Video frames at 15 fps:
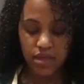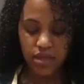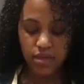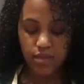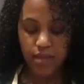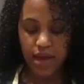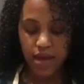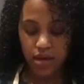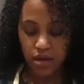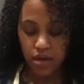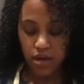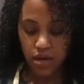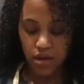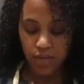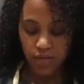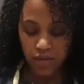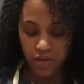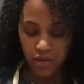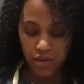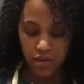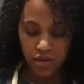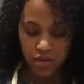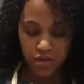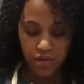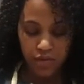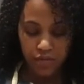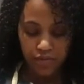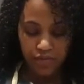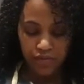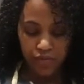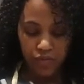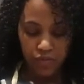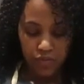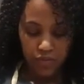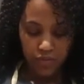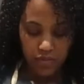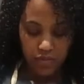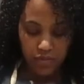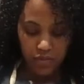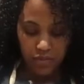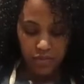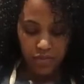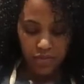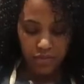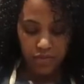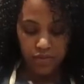We're gonna mix it up till it get to a nice consistency.